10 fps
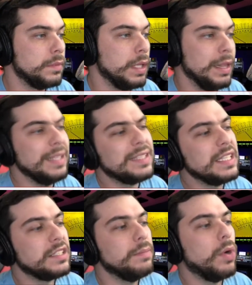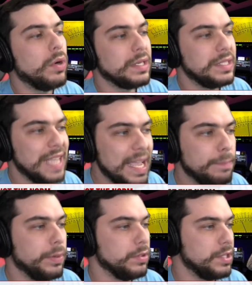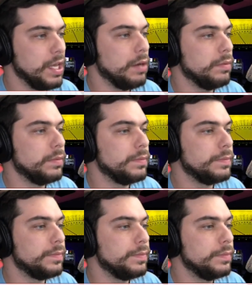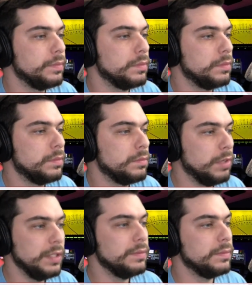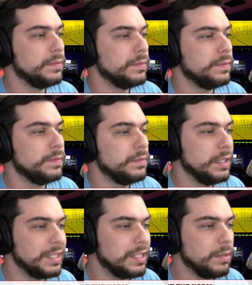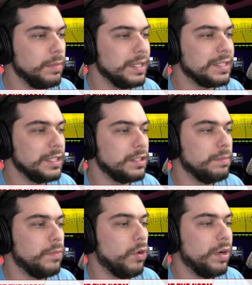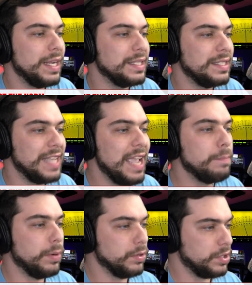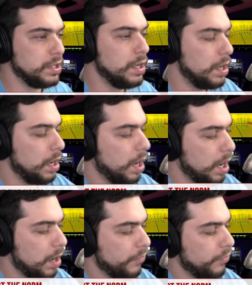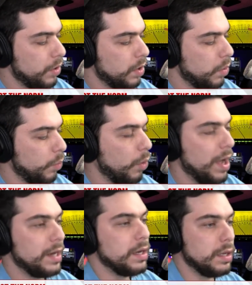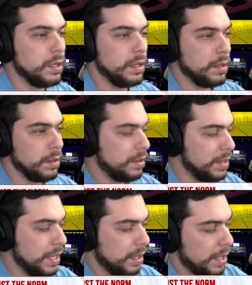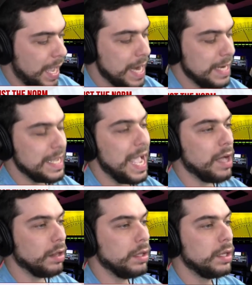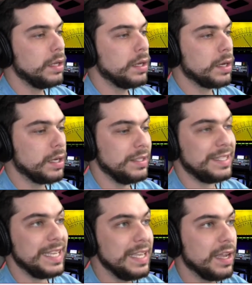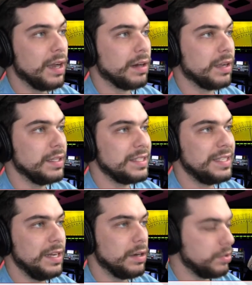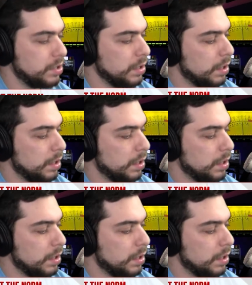Let's get some more examples, though. Right? Let's get some more examples of what the ADL considers